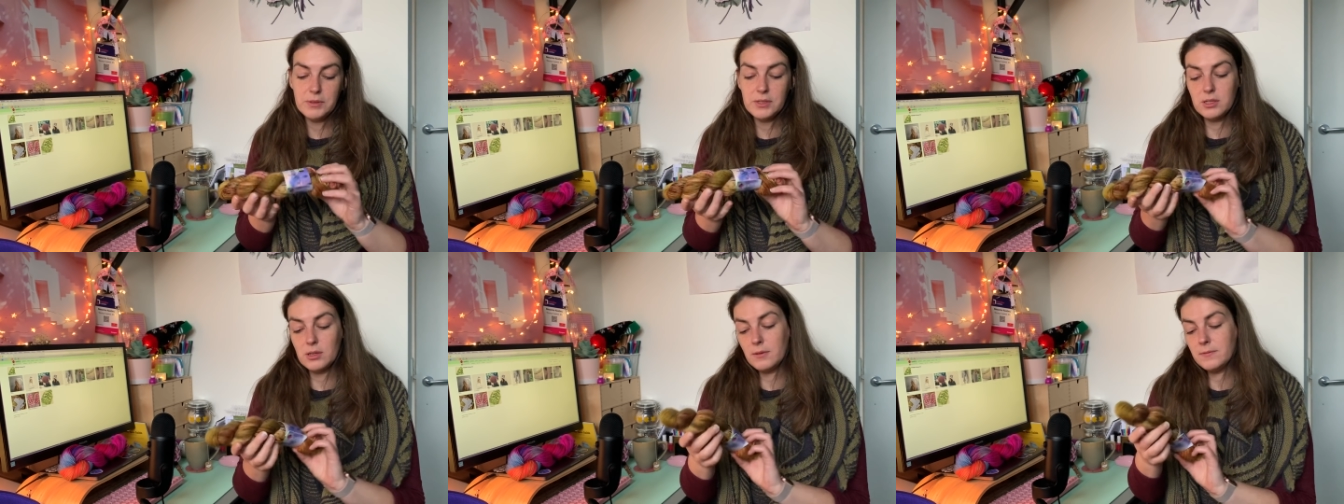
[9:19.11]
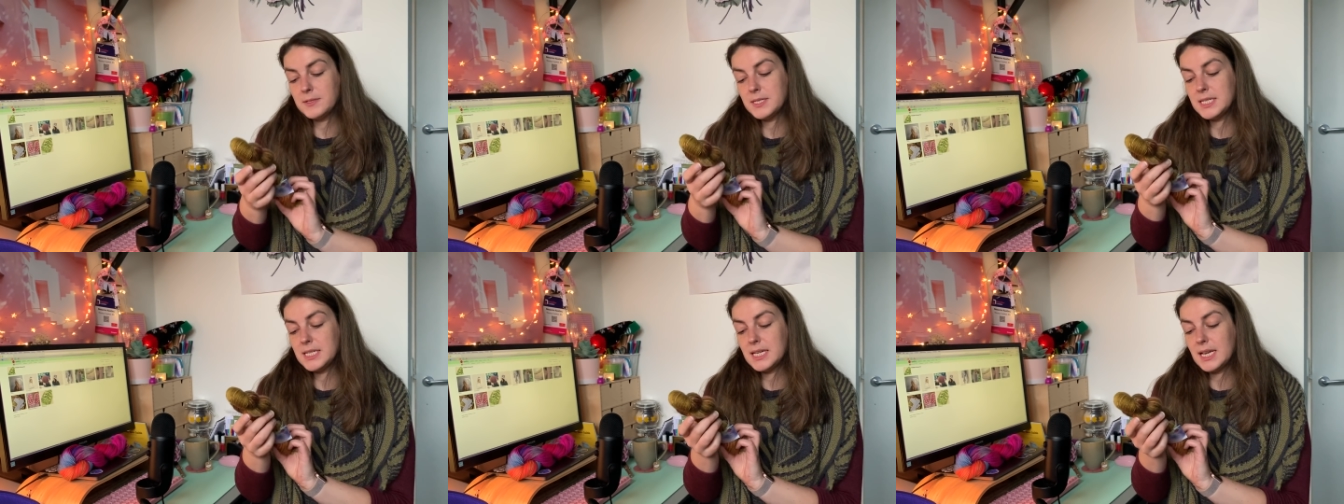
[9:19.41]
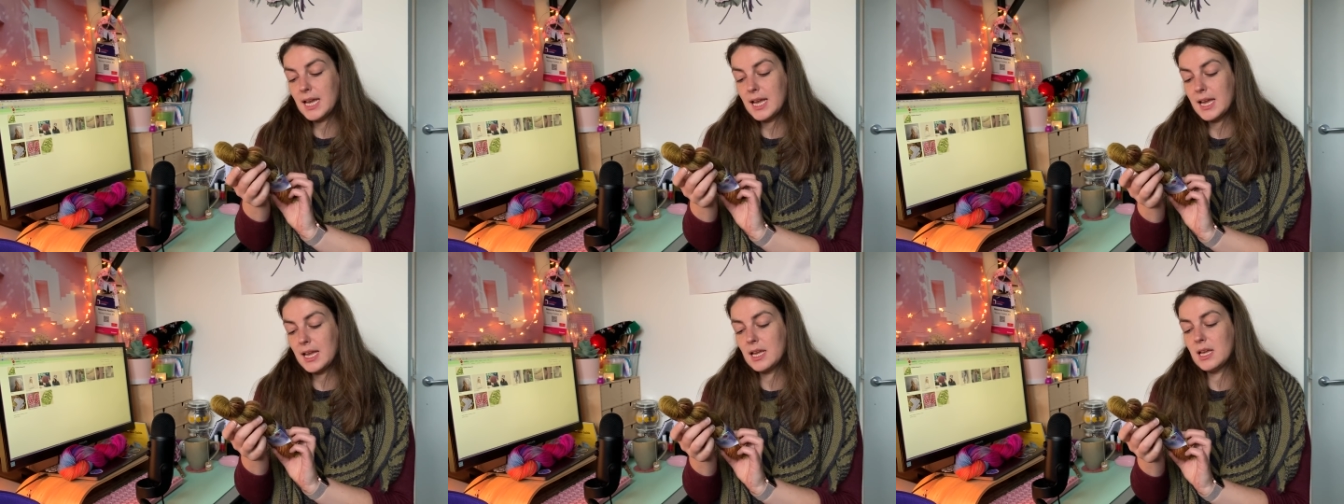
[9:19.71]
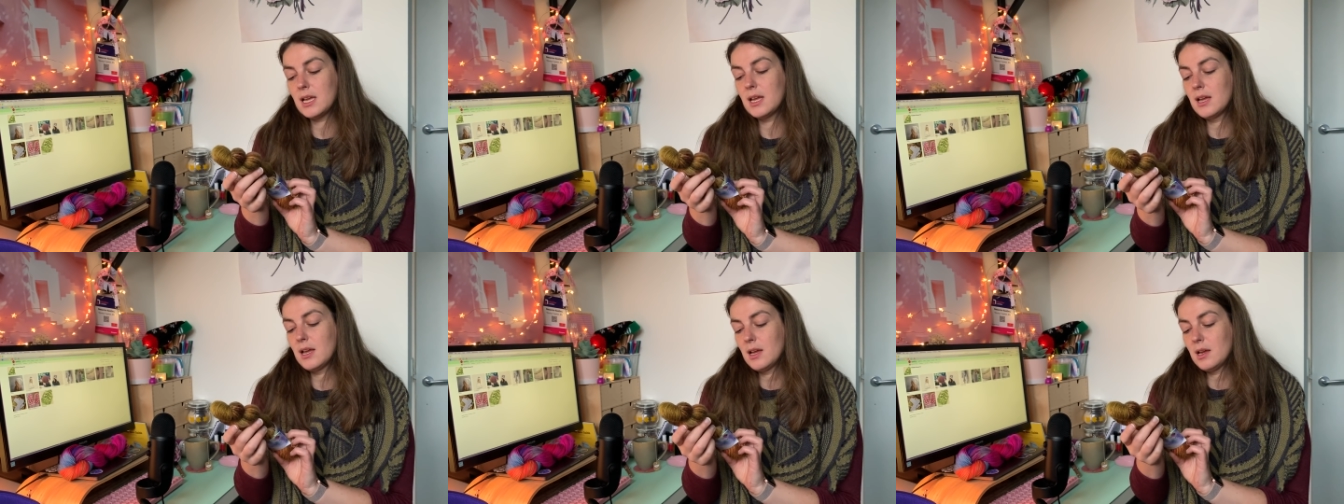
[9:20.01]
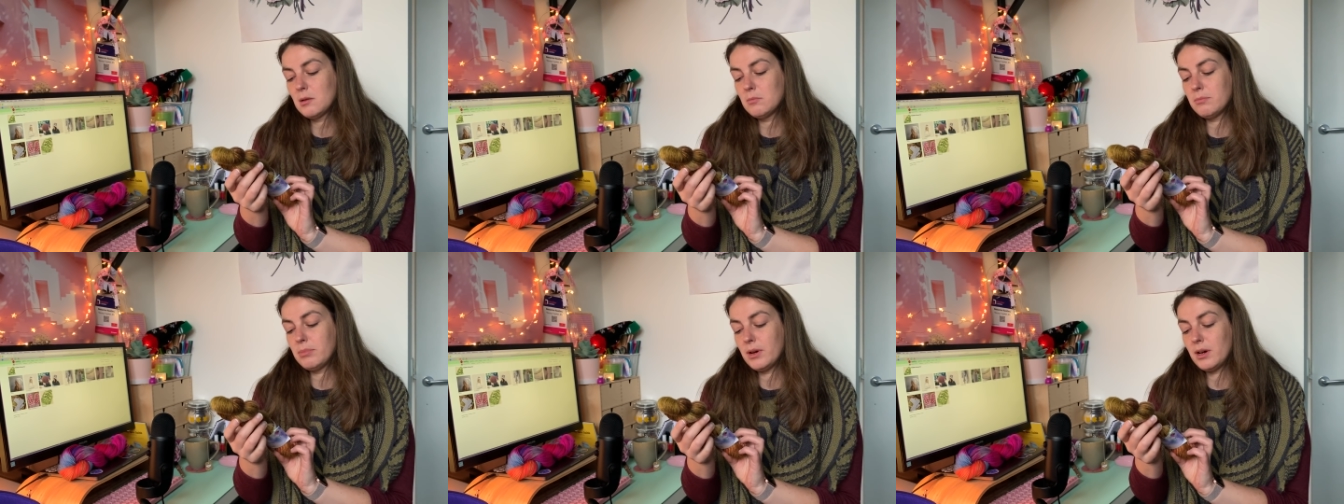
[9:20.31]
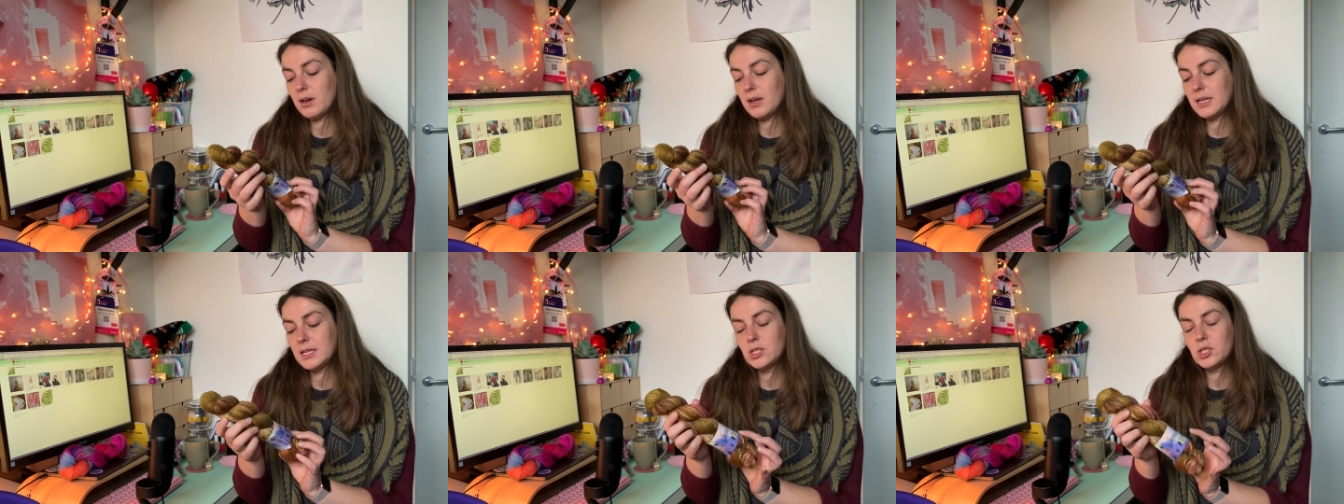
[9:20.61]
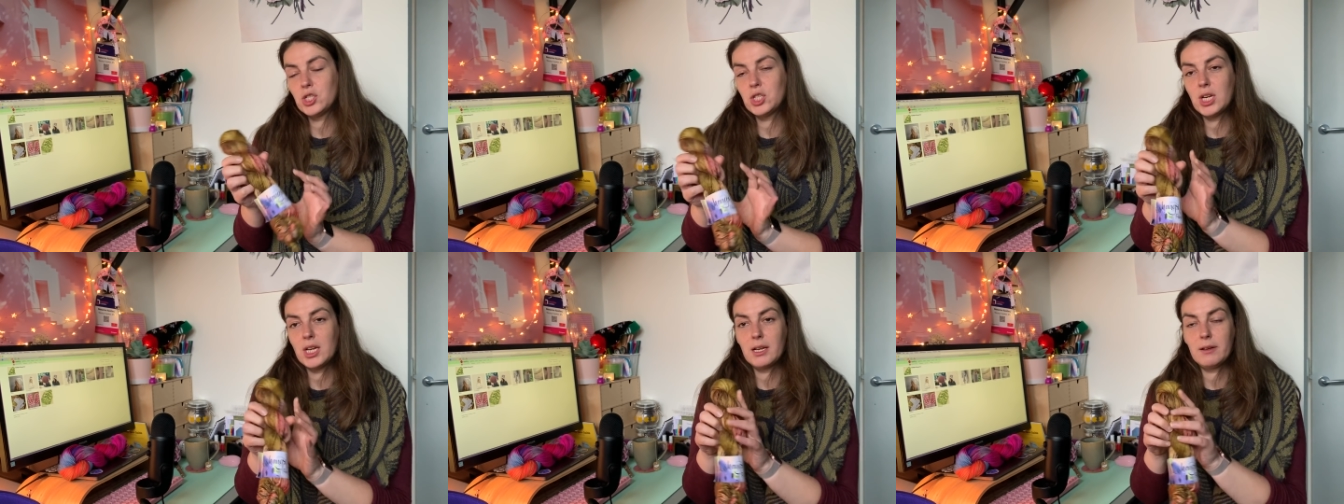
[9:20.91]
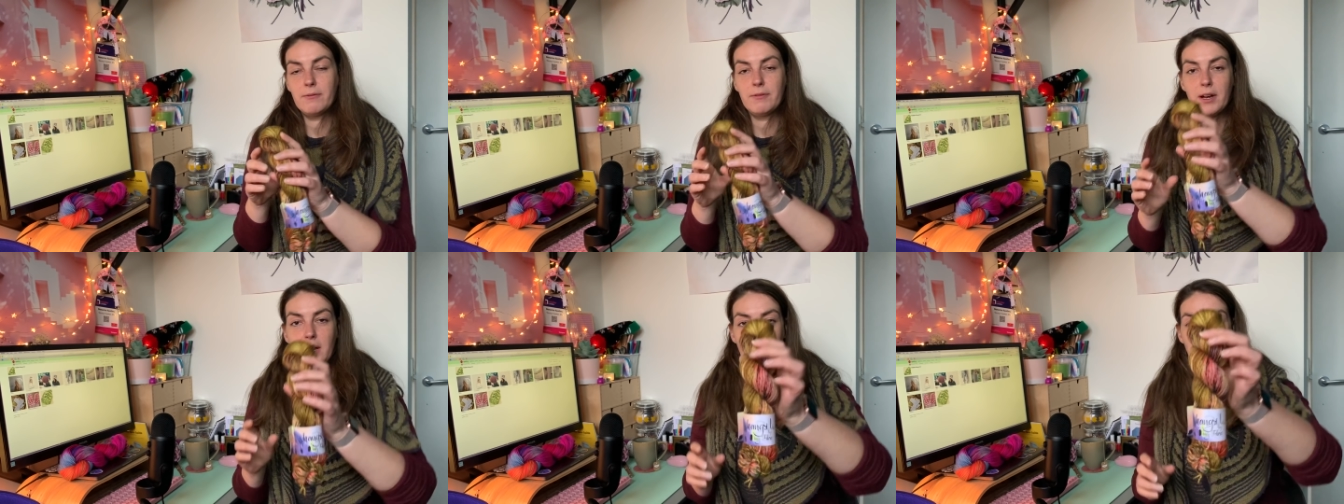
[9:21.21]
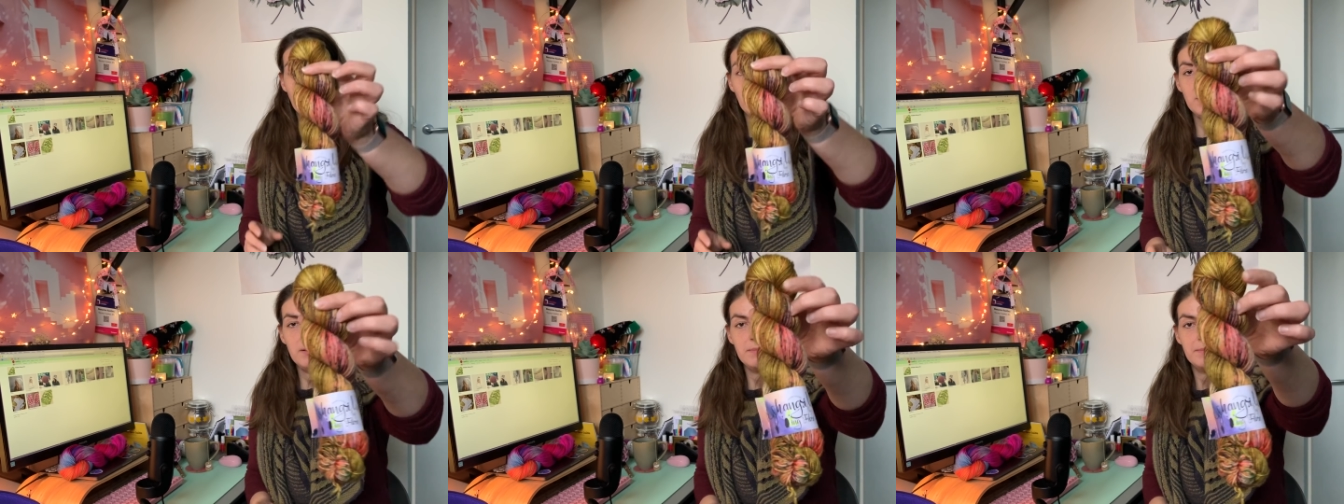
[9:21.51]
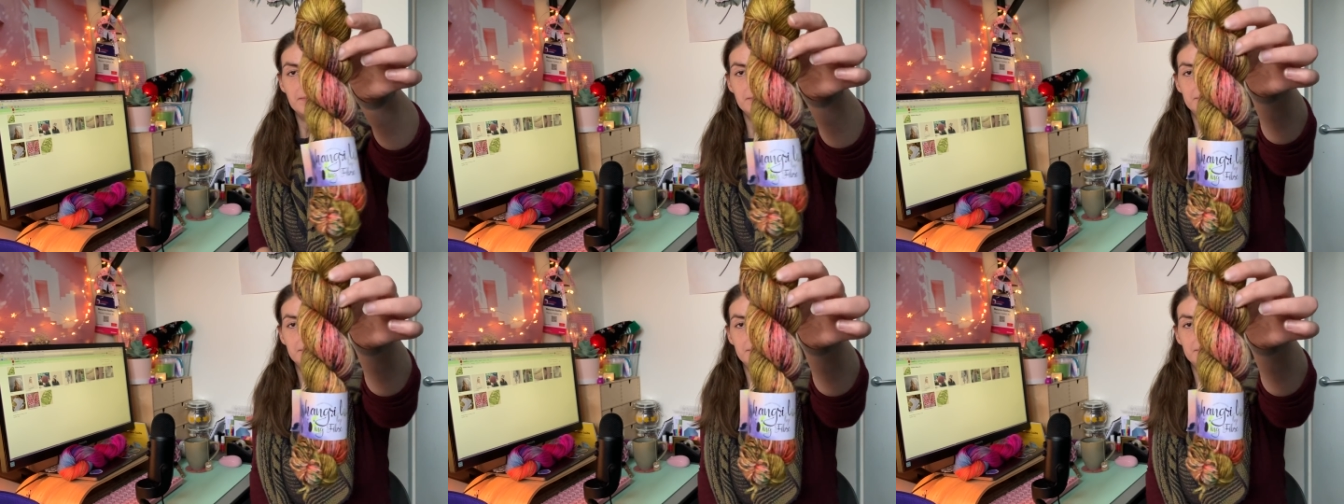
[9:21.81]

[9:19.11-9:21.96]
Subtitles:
Soft DK by Ching Fiber,